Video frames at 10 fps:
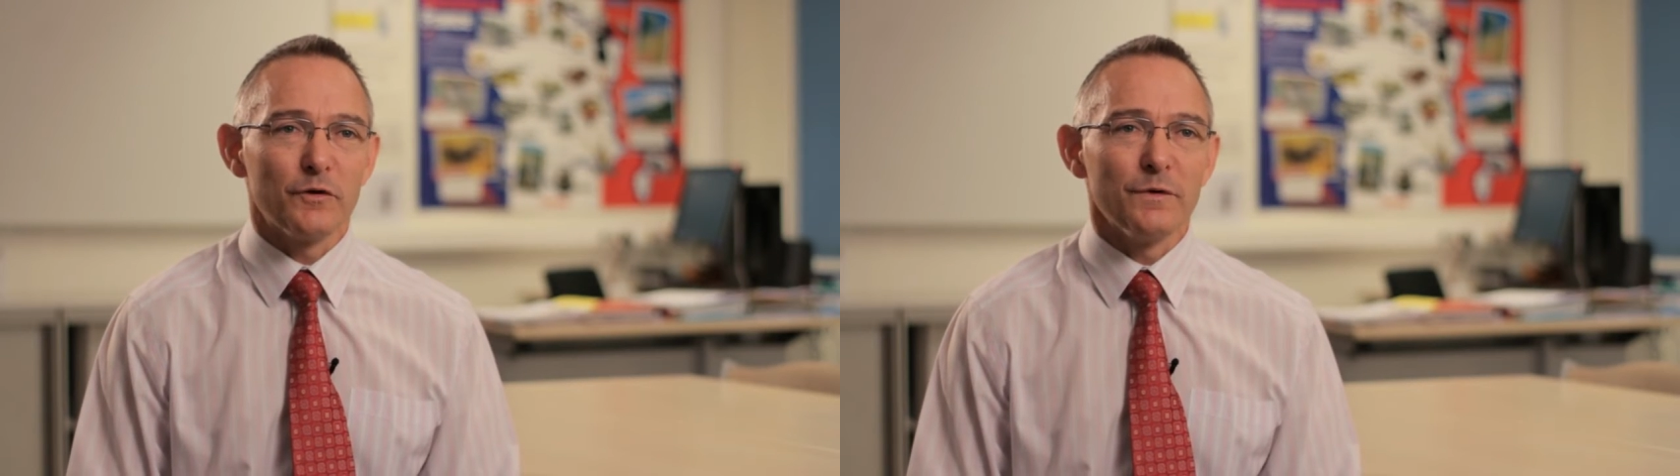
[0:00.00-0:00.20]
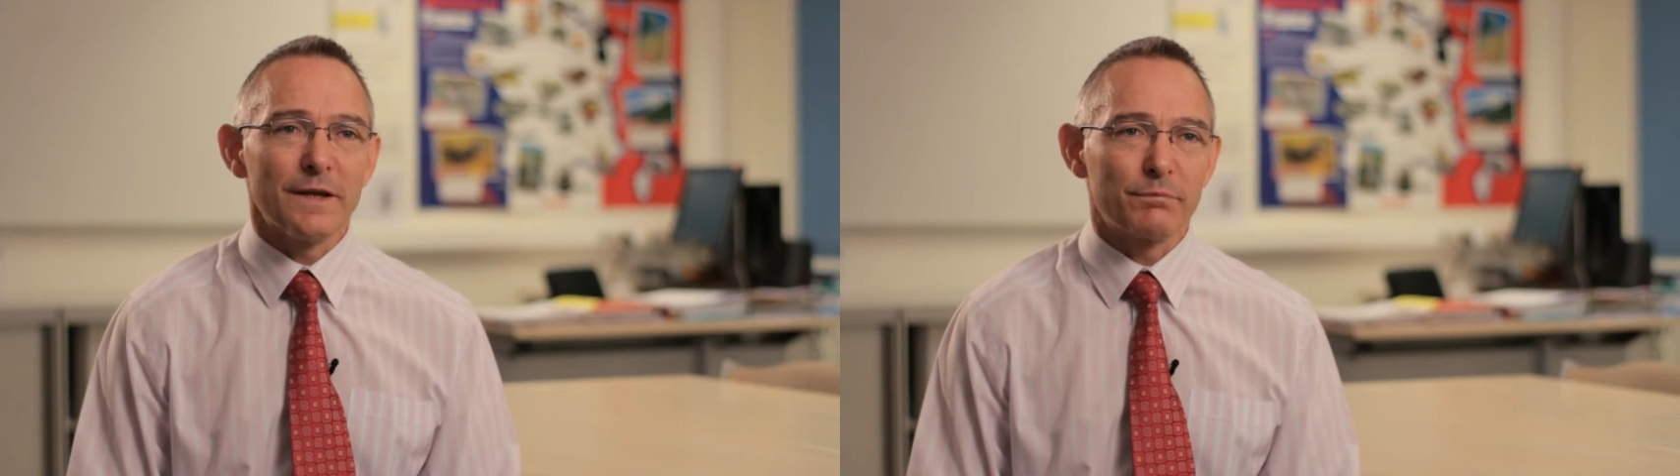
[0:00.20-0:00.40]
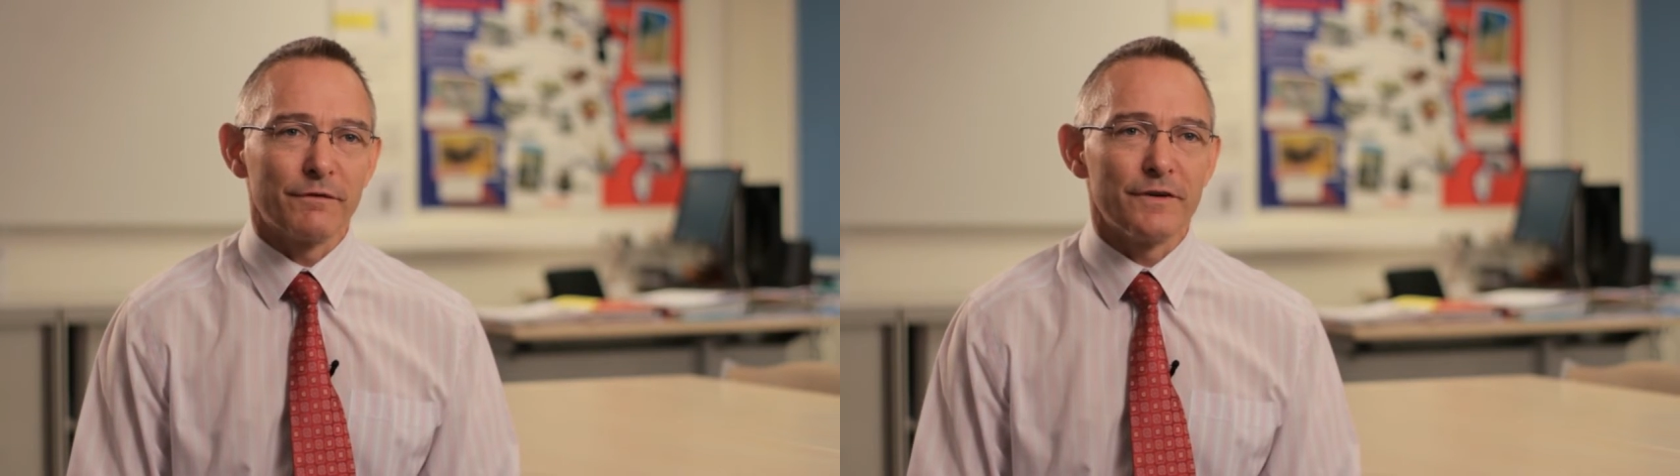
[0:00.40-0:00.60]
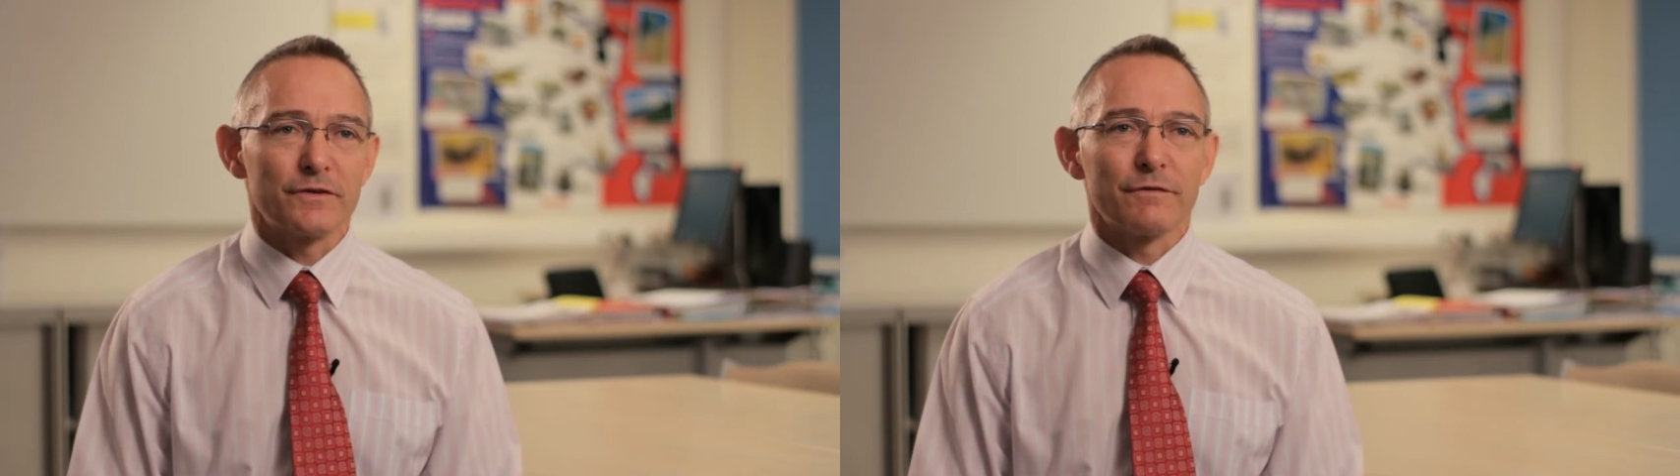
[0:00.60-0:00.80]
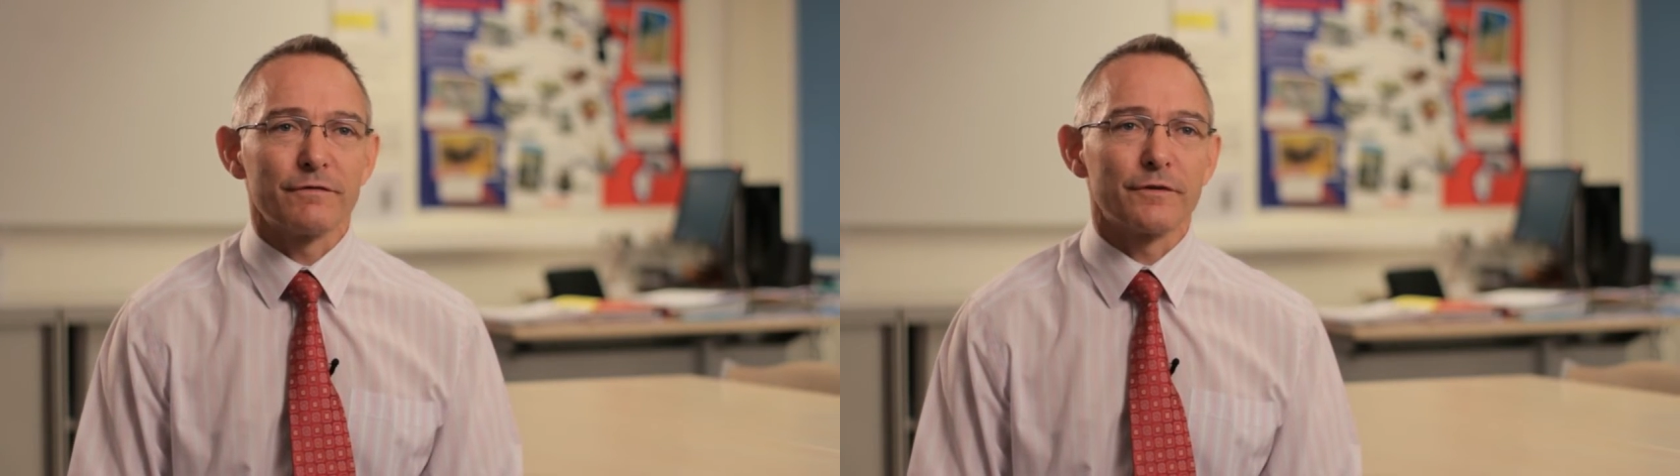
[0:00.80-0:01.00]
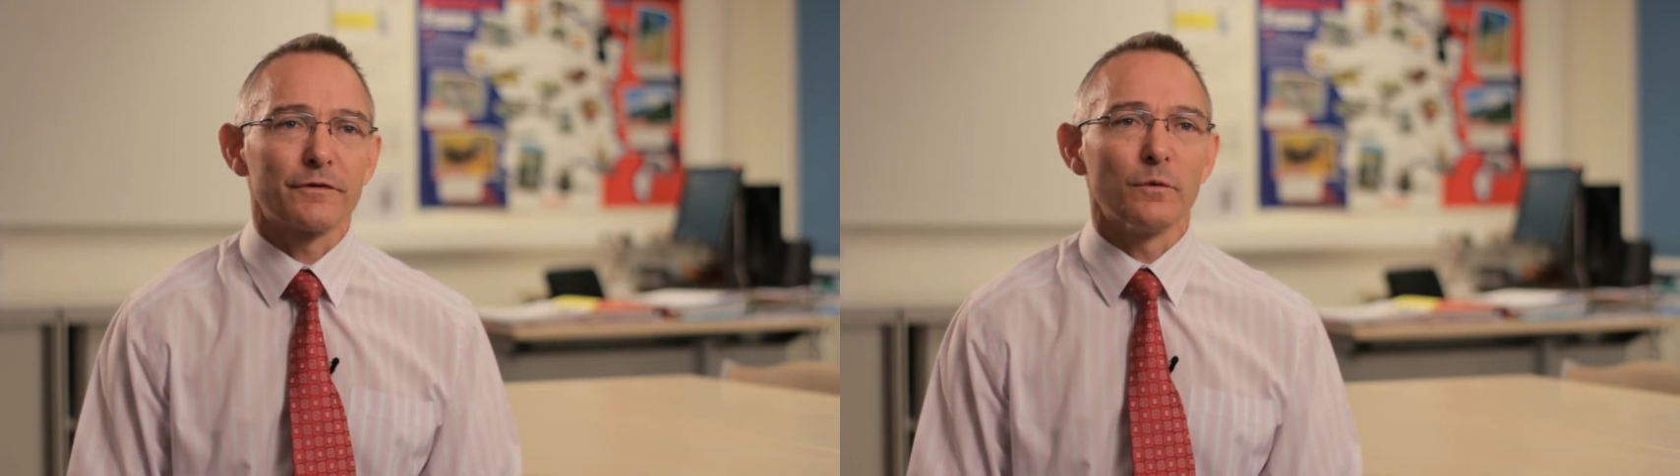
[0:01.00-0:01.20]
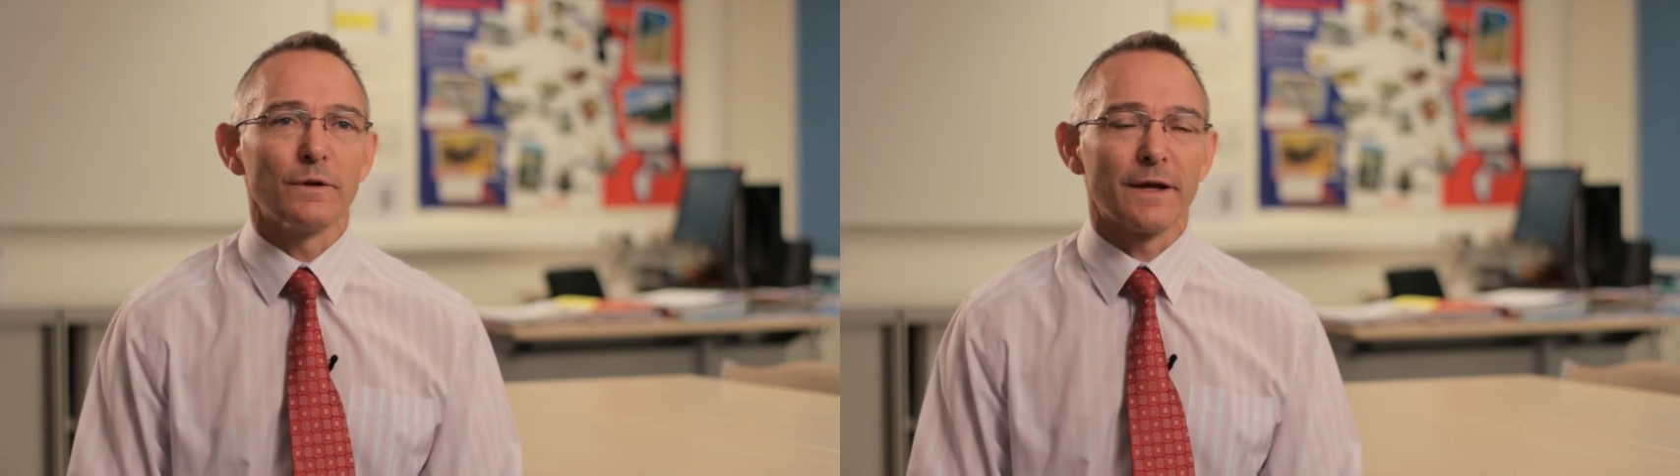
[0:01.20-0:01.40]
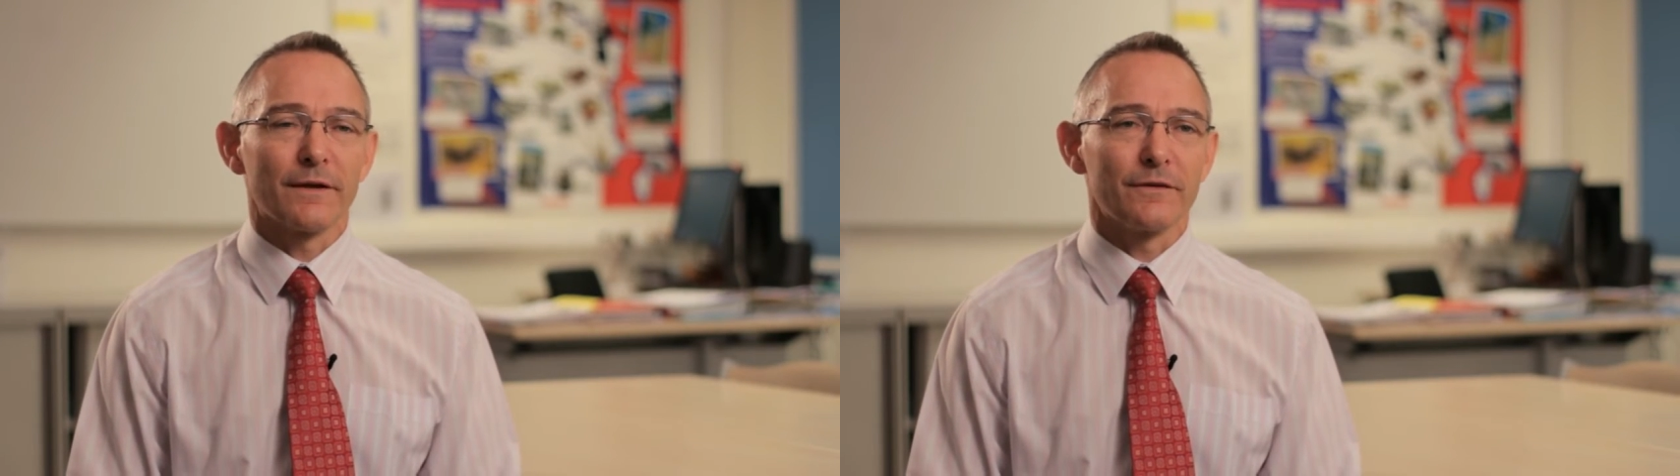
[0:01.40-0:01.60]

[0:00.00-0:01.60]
unique provision for a school in our